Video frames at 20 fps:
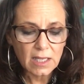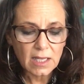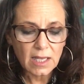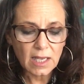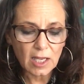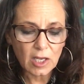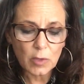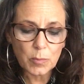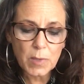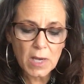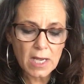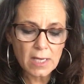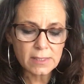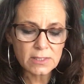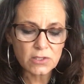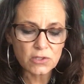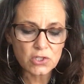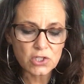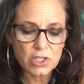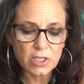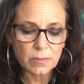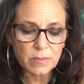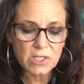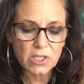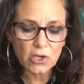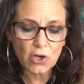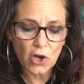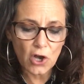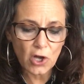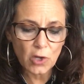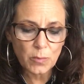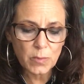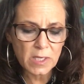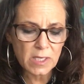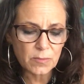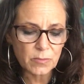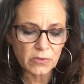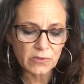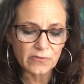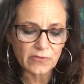and apostleship to call
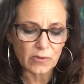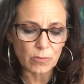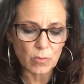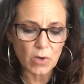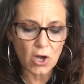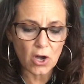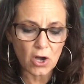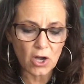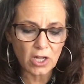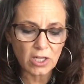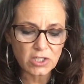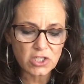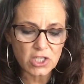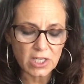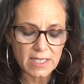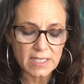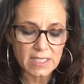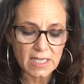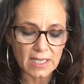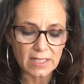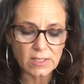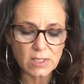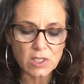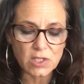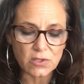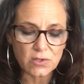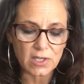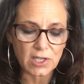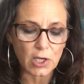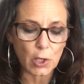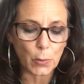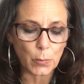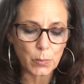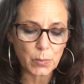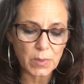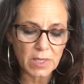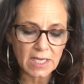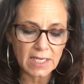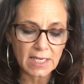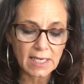people from all Gentiles to the
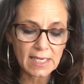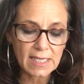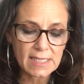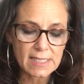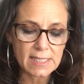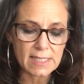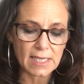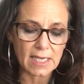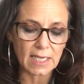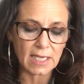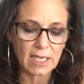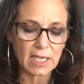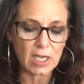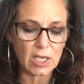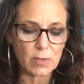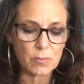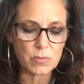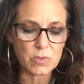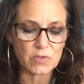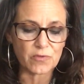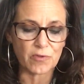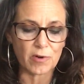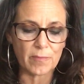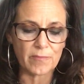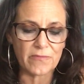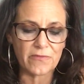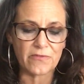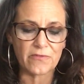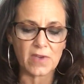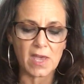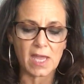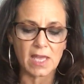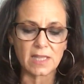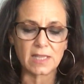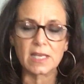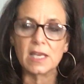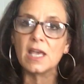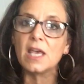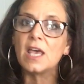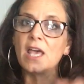obedience that comes from faith.
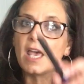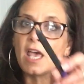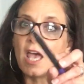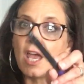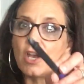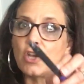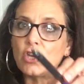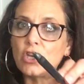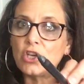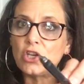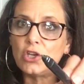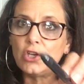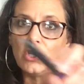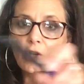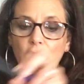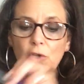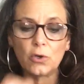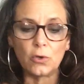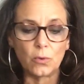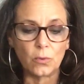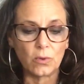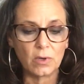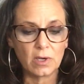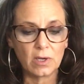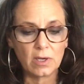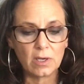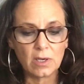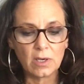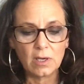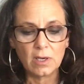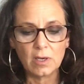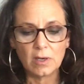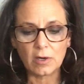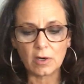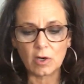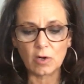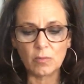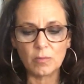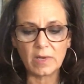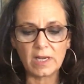And you
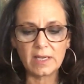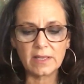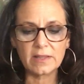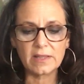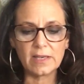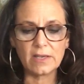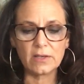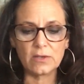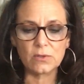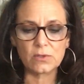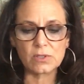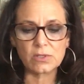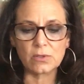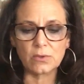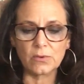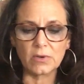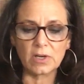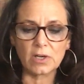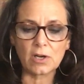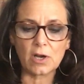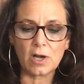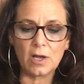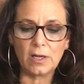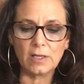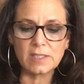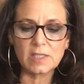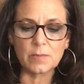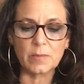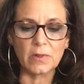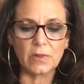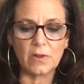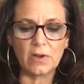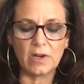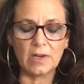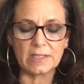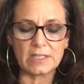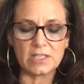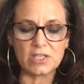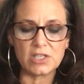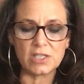are among those who are called to
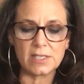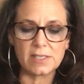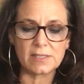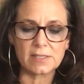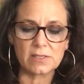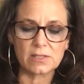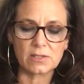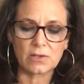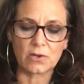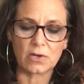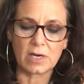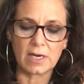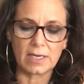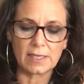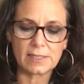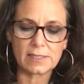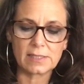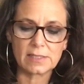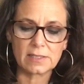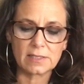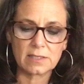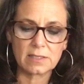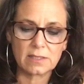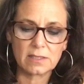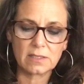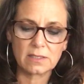belong to Jesus Christ.